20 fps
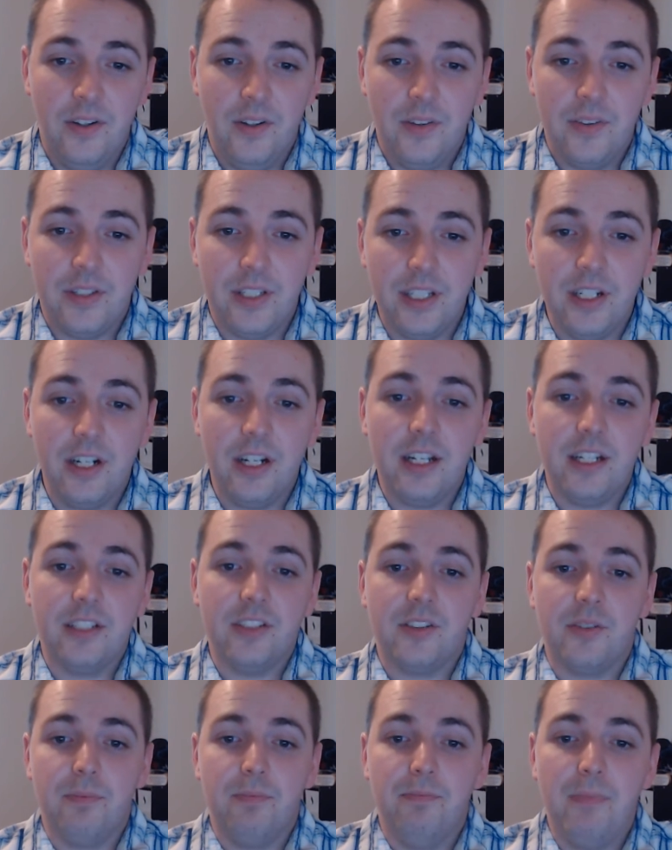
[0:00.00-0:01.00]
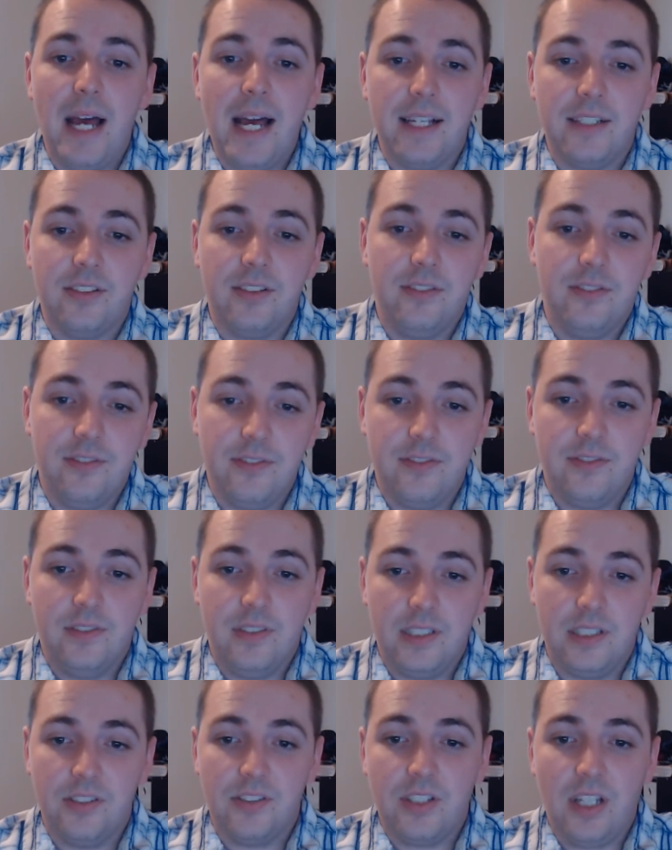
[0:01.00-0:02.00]
the internet is massive
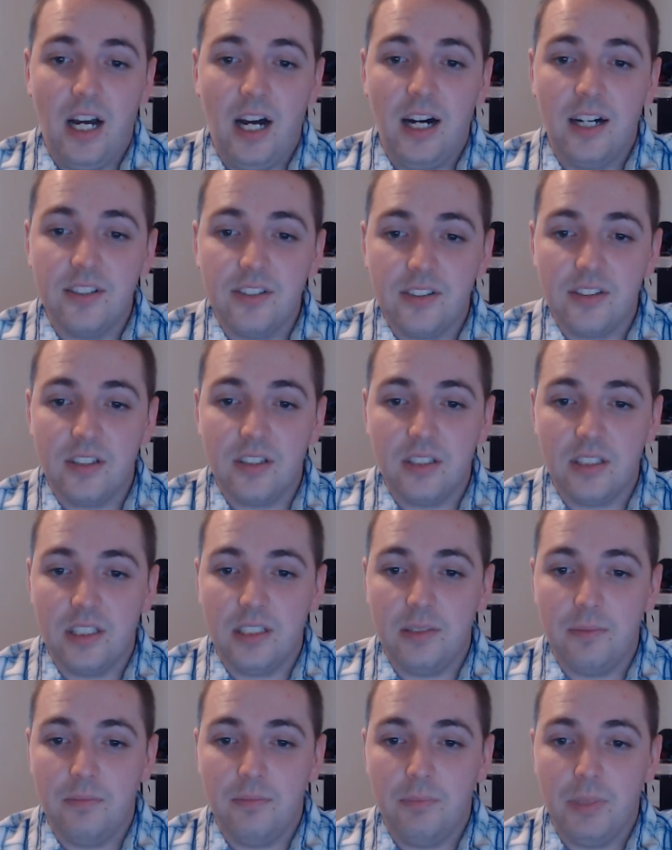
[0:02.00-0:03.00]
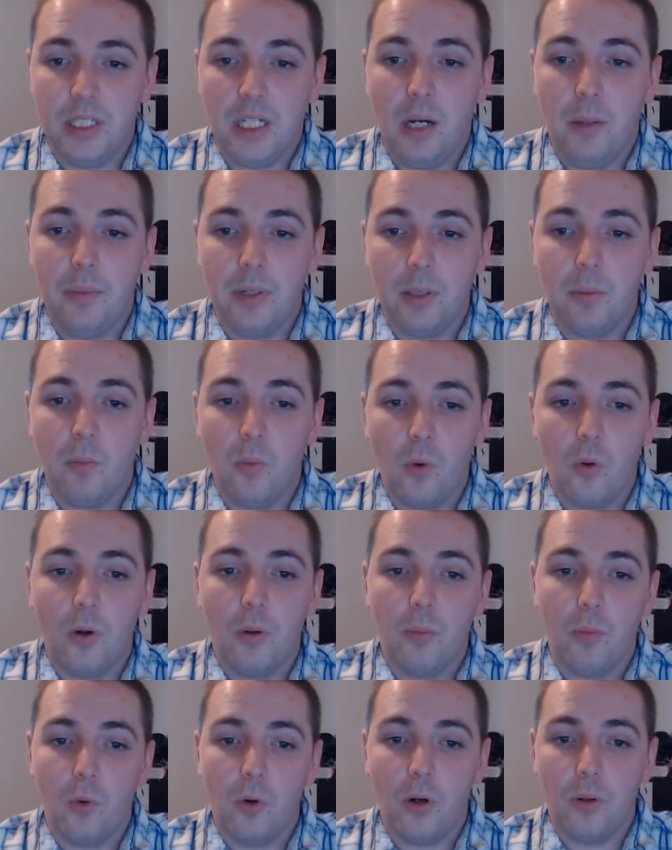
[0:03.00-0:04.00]
and is constantly becoming more
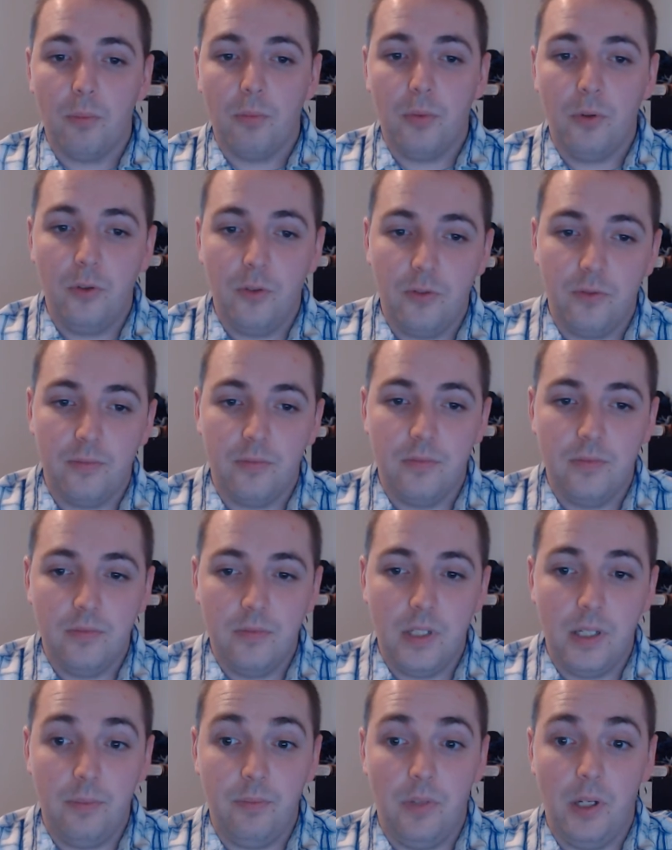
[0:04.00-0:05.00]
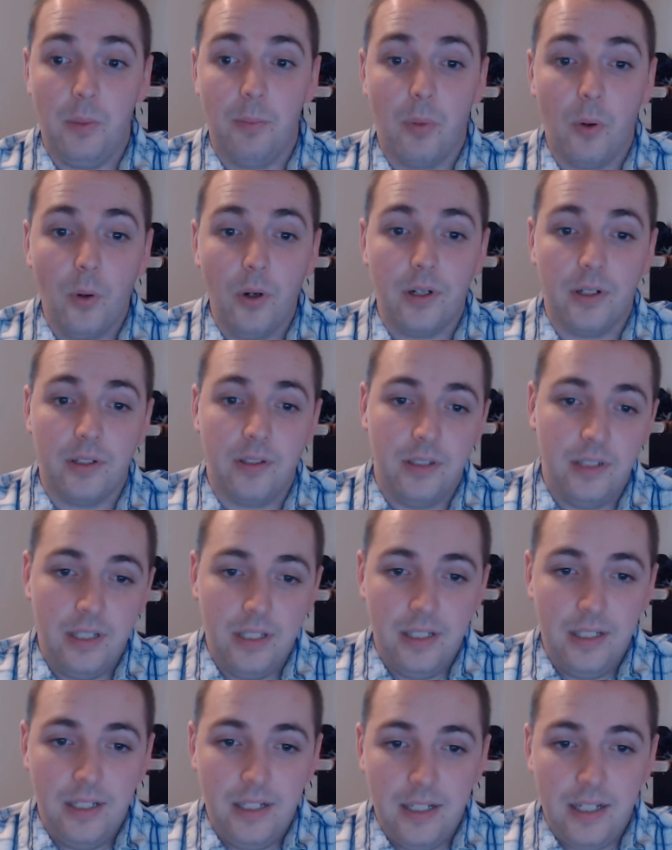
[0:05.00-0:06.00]
and more important
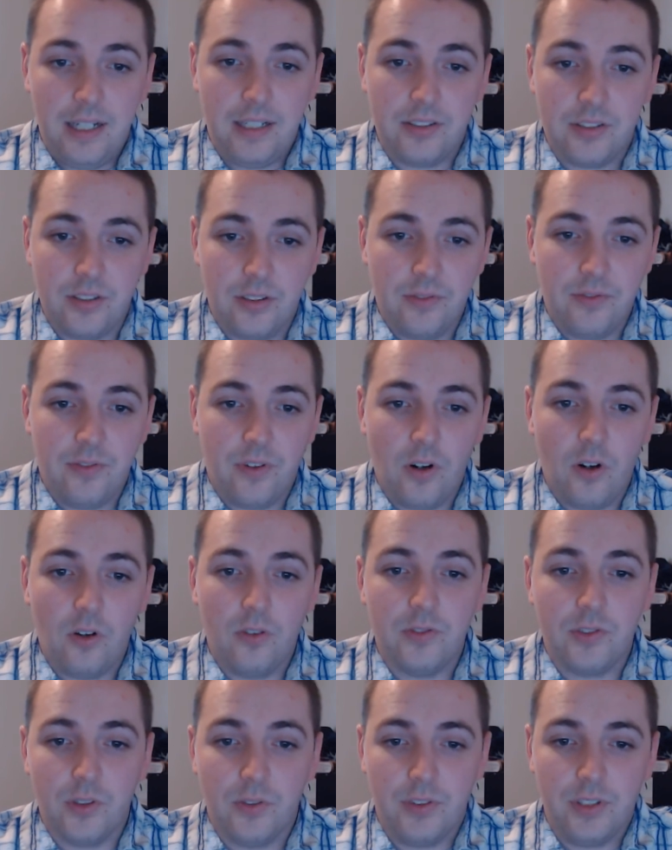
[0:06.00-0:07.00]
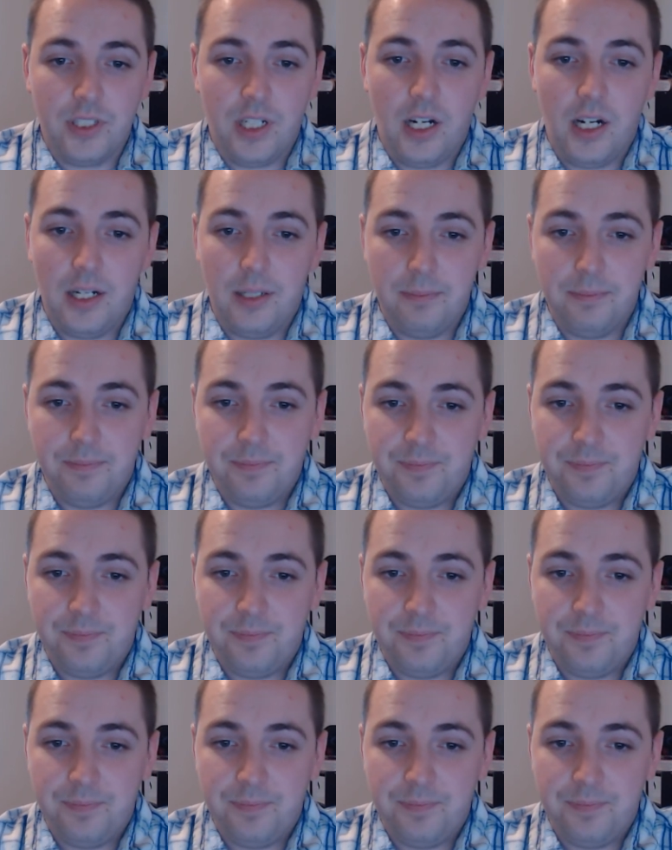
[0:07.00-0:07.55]
as it evolves over time.